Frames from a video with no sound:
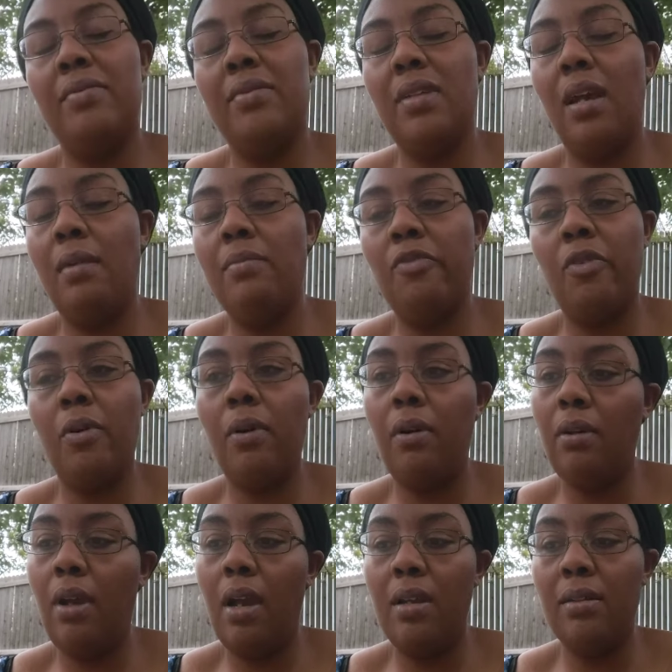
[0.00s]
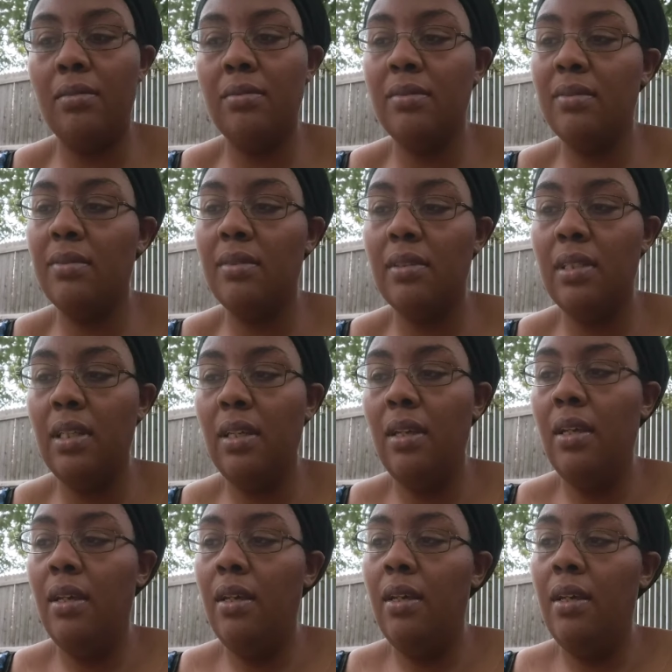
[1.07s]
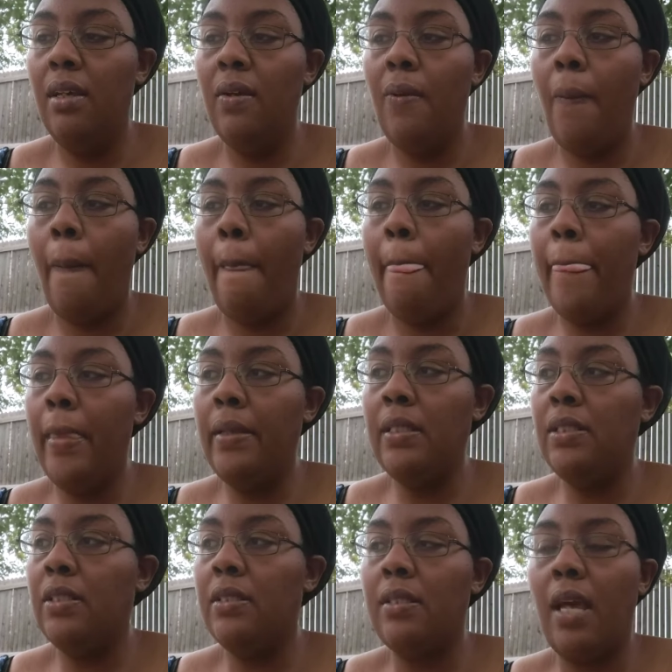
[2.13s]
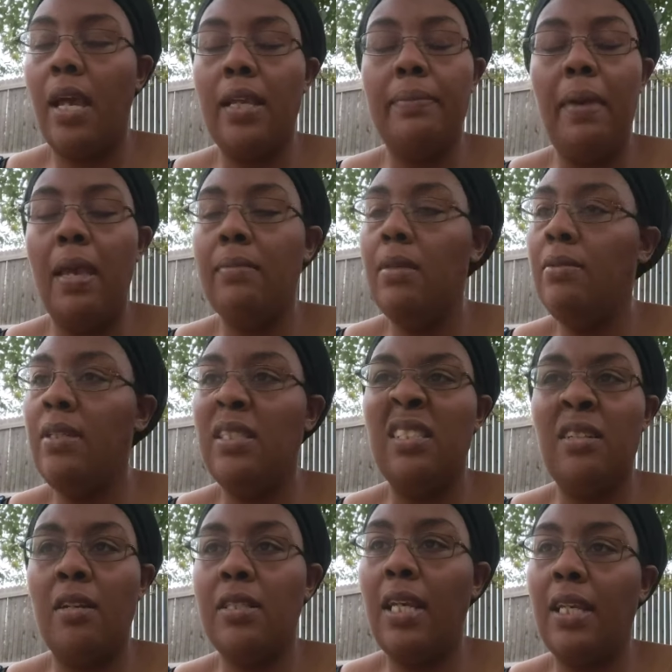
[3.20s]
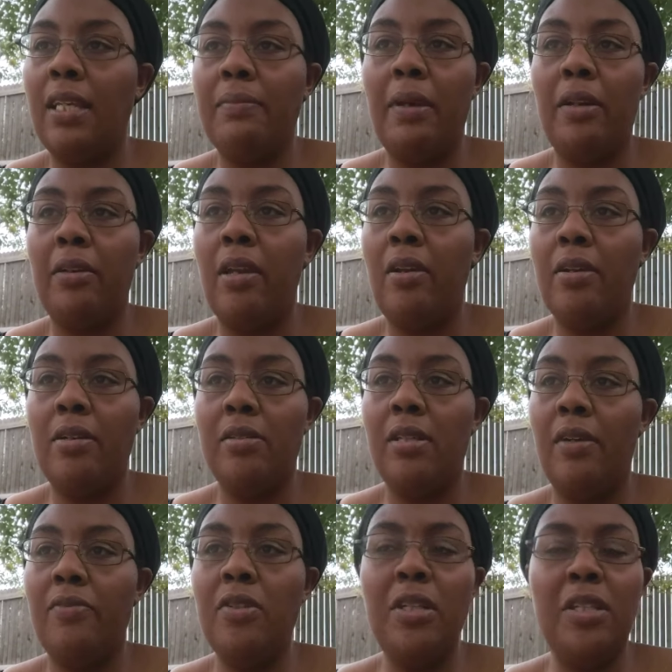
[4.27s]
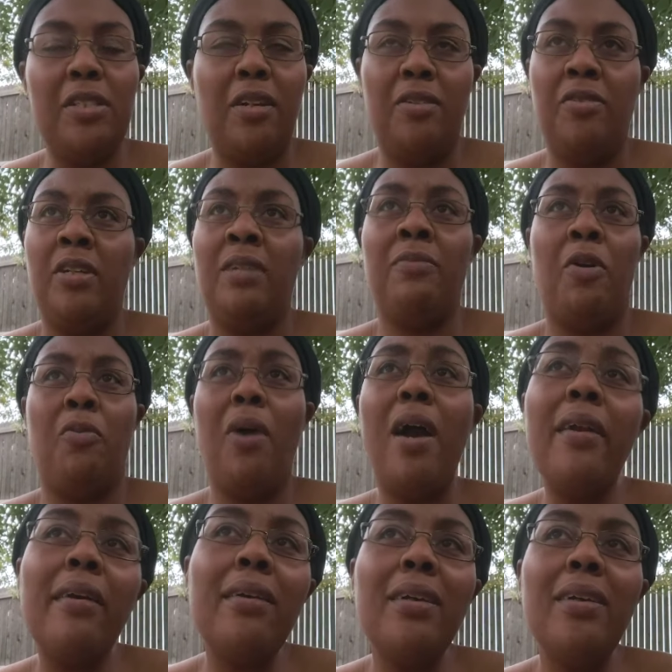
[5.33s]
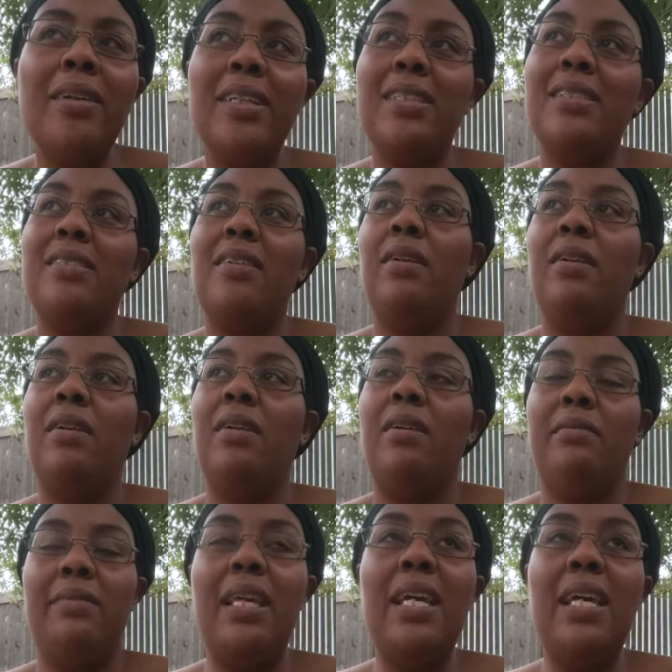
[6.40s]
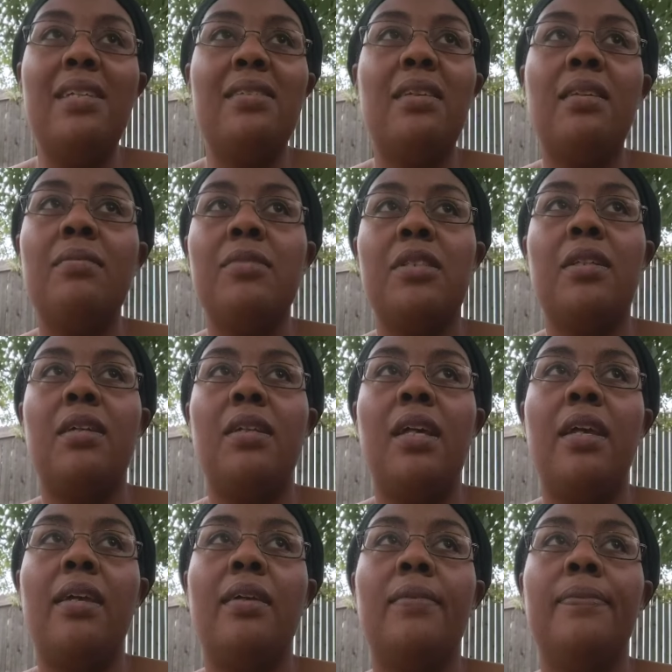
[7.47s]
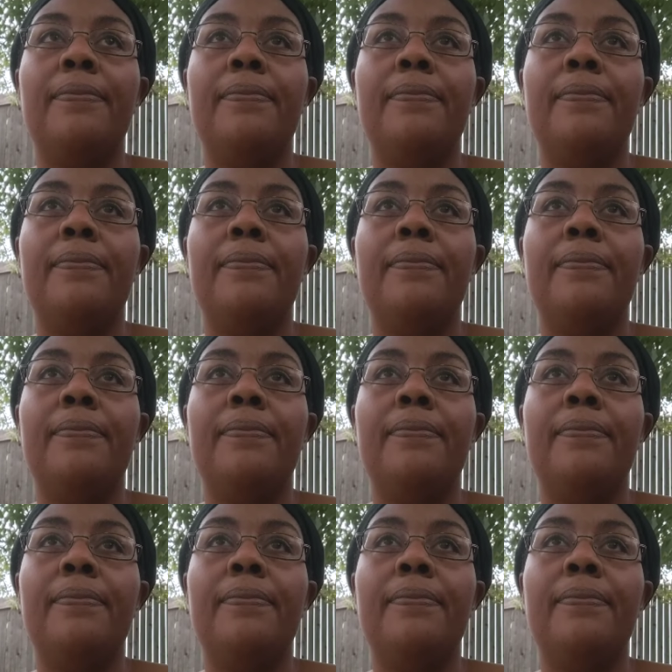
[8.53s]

have time for. I don't. And he's just like, babe, you need to start taking better care of yourself. You need to start drinking more water. You need to start doing all this. And I'm just kind of like,